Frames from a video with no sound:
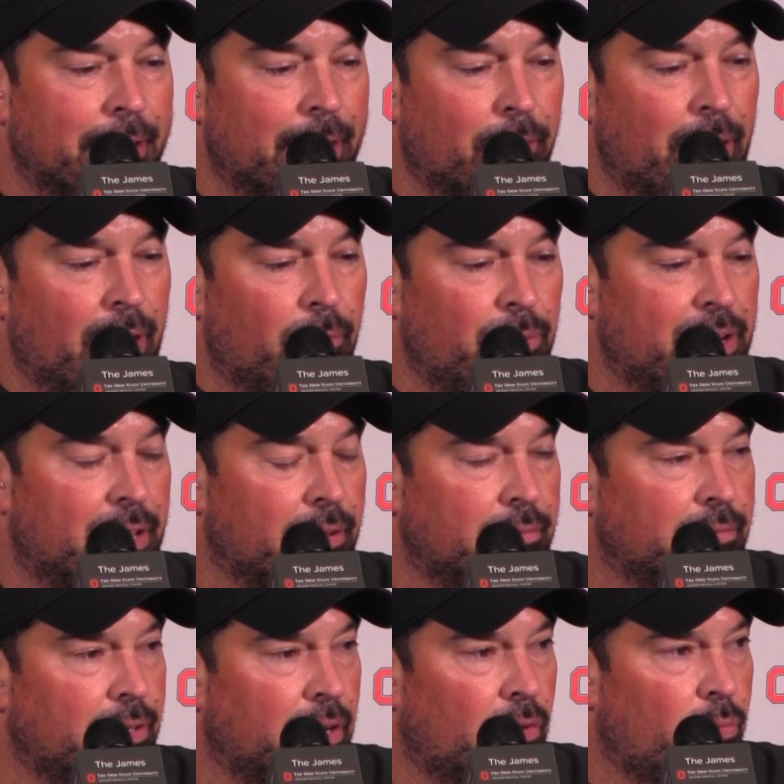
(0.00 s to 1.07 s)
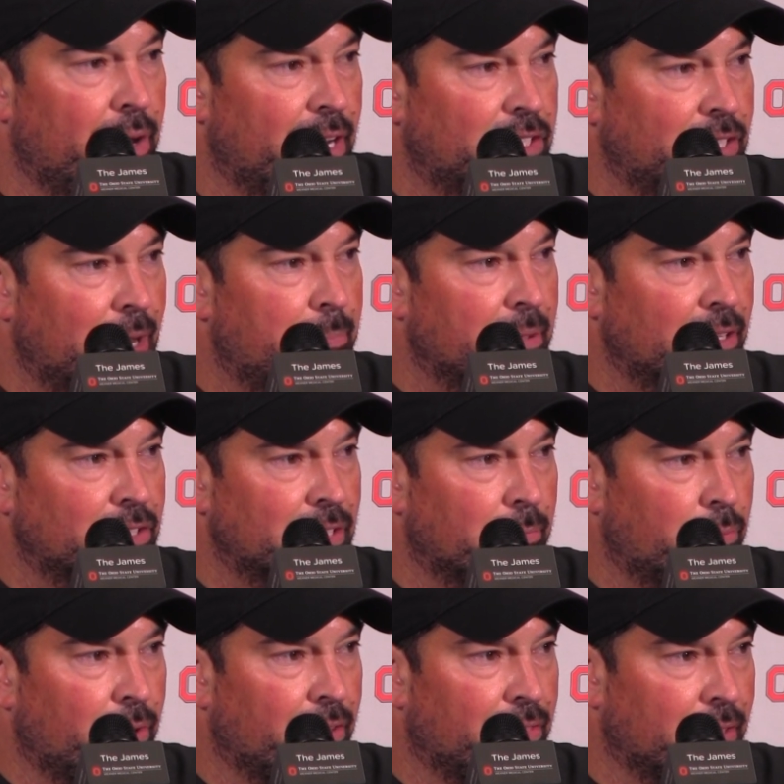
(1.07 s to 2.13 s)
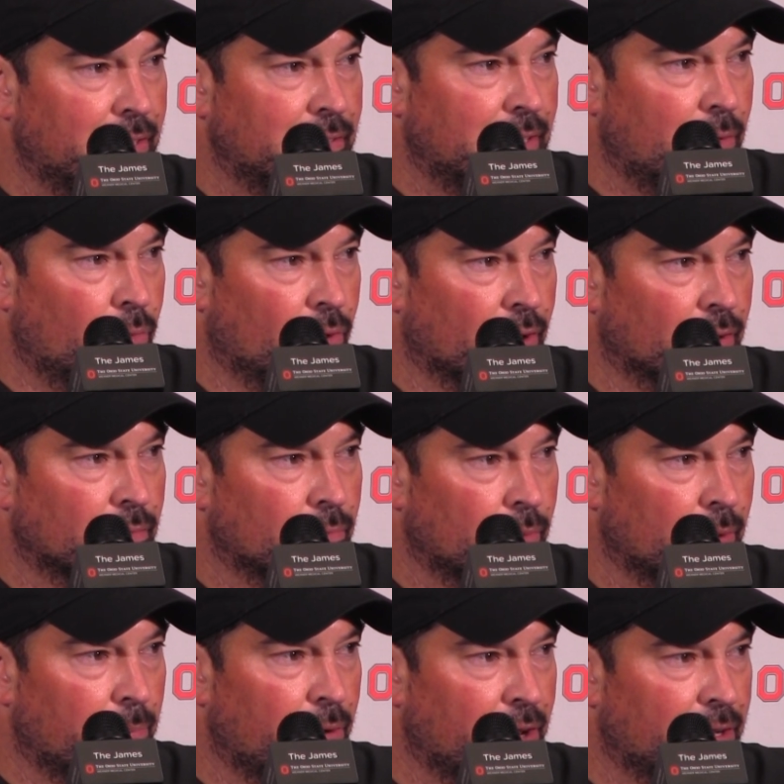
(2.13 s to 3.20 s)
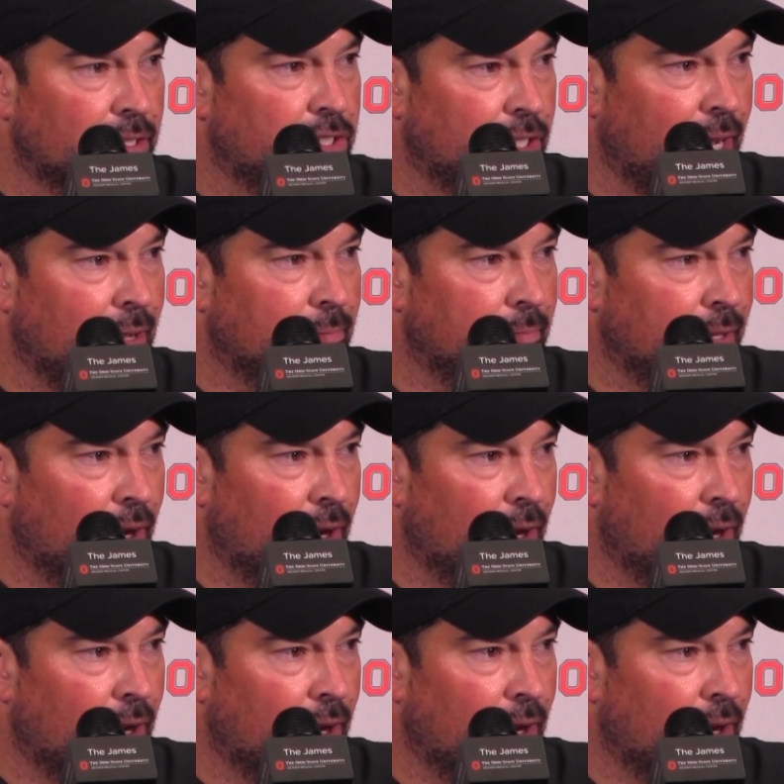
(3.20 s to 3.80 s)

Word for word: and, and we can you know win a championship with, and then we're we're in pretty good shape.